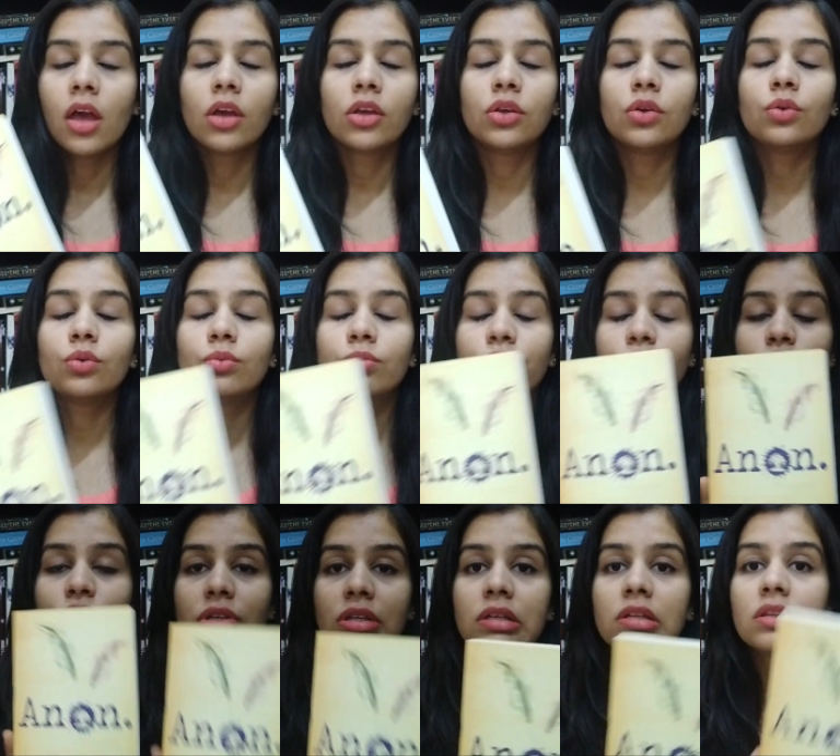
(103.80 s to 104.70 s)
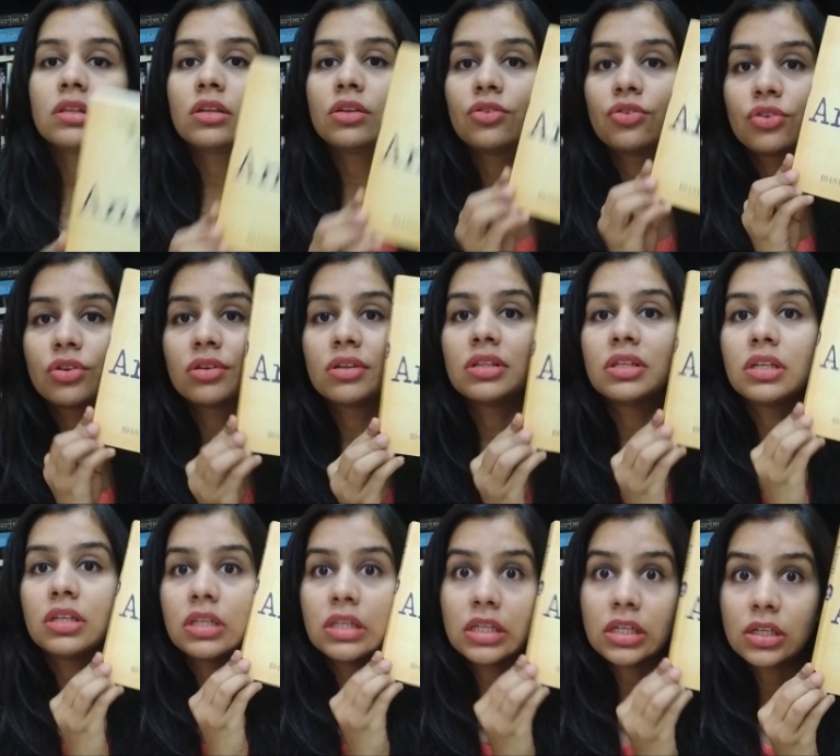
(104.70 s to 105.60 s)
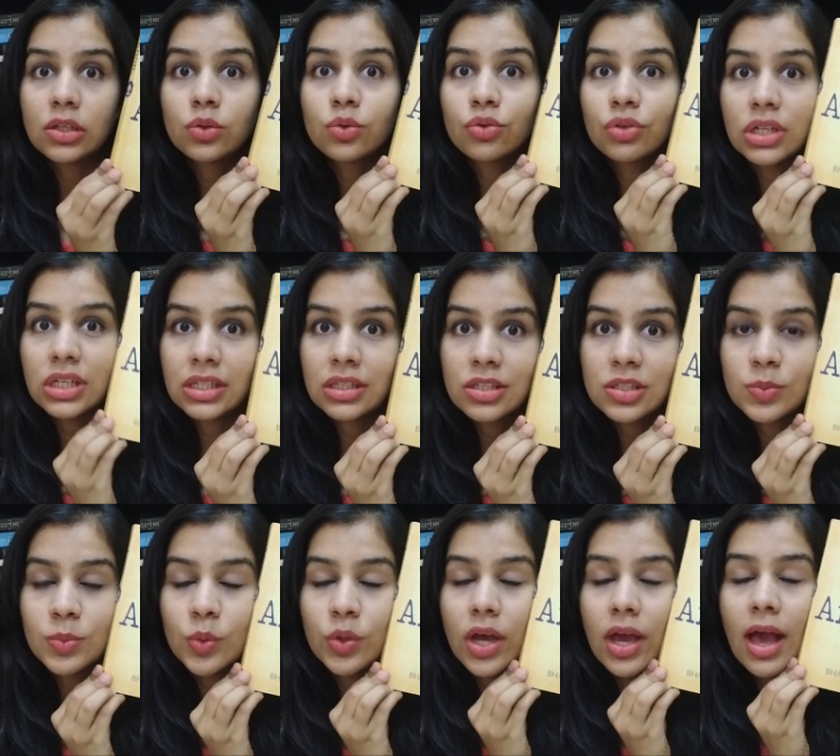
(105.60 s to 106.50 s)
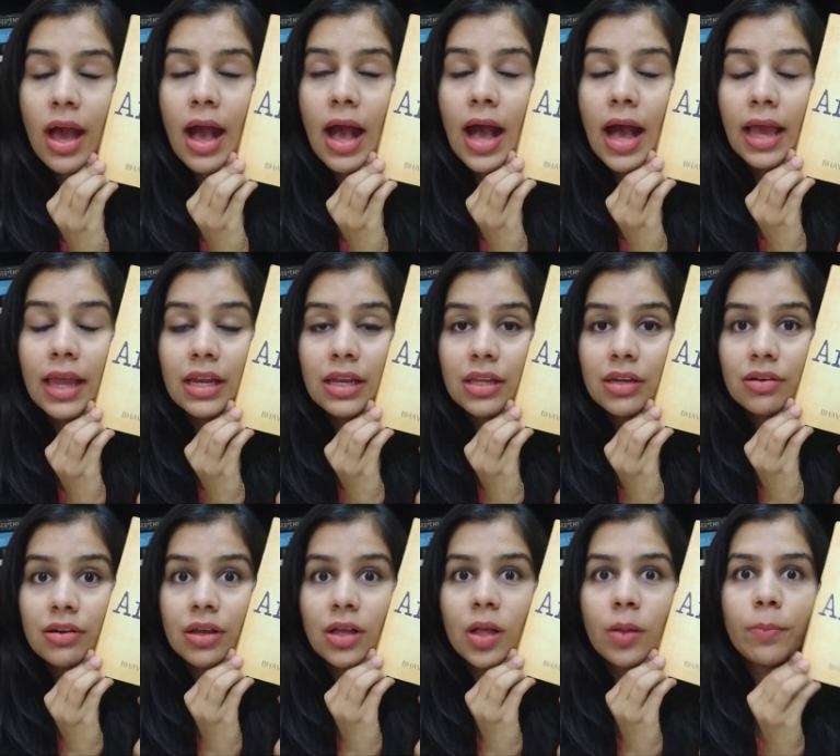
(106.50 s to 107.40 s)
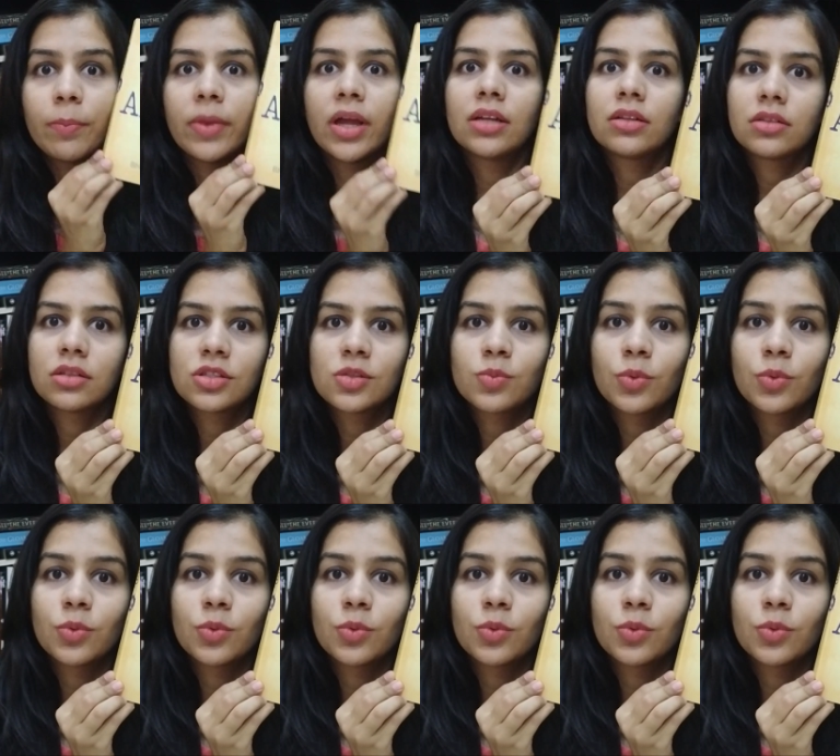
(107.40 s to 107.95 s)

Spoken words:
You really need to read this book. I highly recommend this